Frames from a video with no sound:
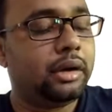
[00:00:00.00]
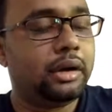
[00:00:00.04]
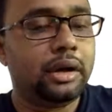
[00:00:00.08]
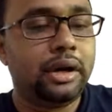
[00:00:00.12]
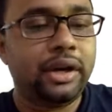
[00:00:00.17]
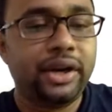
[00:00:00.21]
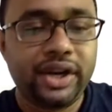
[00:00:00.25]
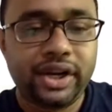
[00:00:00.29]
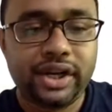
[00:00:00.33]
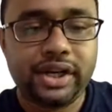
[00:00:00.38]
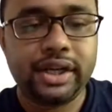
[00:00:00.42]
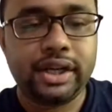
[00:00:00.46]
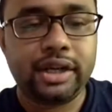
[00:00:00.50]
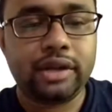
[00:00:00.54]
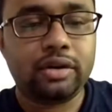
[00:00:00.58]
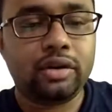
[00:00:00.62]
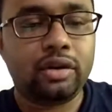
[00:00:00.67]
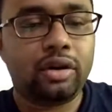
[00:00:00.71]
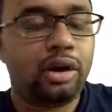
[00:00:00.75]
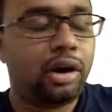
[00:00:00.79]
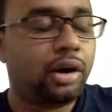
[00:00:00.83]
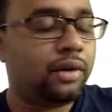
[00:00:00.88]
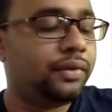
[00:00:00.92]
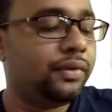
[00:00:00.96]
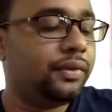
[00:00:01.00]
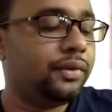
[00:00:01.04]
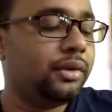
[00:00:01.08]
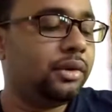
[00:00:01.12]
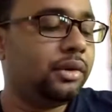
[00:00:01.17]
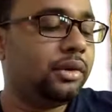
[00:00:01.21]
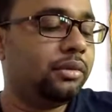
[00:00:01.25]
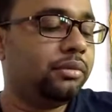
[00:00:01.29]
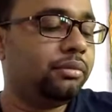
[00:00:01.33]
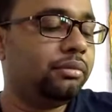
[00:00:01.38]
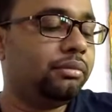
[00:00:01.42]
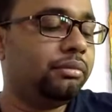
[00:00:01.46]
reading of
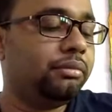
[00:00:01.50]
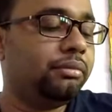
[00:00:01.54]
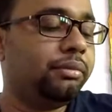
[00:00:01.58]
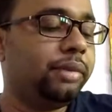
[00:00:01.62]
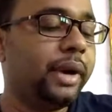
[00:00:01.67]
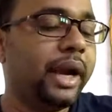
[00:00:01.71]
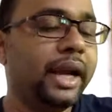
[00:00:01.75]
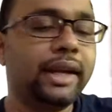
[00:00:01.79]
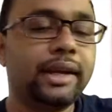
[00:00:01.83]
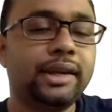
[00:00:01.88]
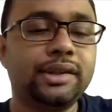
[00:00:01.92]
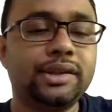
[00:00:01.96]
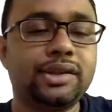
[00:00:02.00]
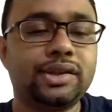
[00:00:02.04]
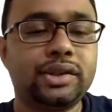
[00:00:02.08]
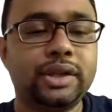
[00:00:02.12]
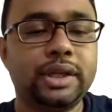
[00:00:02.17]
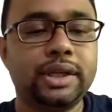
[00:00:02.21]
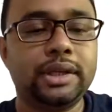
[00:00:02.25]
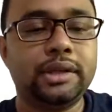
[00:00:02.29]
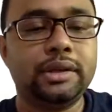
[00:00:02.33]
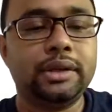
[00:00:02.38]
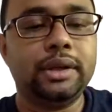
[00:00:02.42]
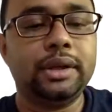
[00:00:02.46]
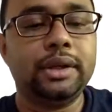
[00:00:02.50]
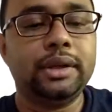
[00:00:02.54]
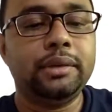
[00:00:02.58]
Frankenstein